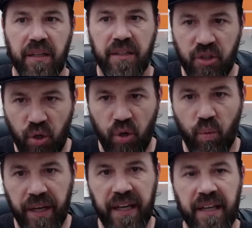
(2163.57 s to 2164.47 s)
your
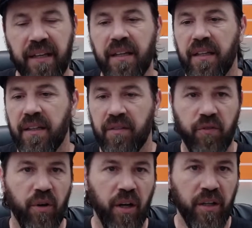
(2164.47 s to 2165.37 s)
way
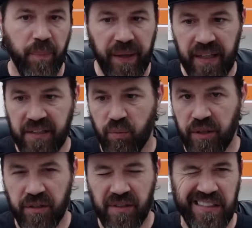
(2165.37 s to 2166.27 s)
for all the past
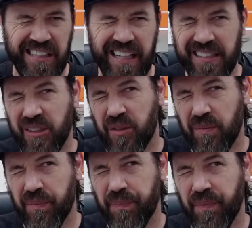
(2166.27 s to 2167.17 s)
winners. These last
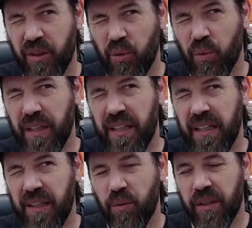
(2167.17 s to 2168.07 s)

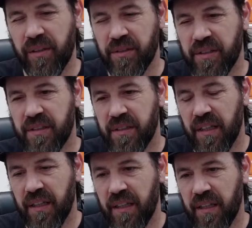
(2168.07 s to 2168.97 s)
three winners.
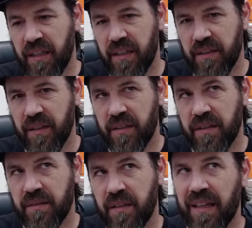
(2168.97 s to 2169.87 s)
Uh,
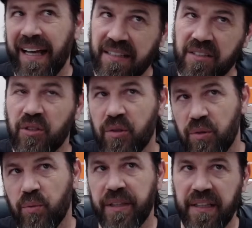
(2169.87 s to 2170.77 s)
the, the last two
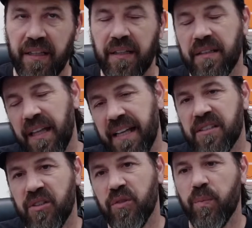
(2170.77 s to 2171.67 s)
week, uh, the
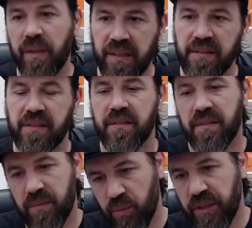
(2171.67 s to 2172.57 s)
last two months
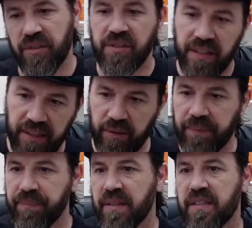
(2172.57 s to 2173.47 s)
winners. Anyway,
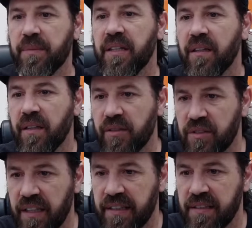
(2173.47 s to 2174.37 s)
something along those
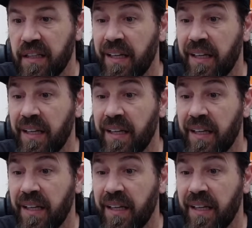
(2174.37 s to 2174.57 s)
lines.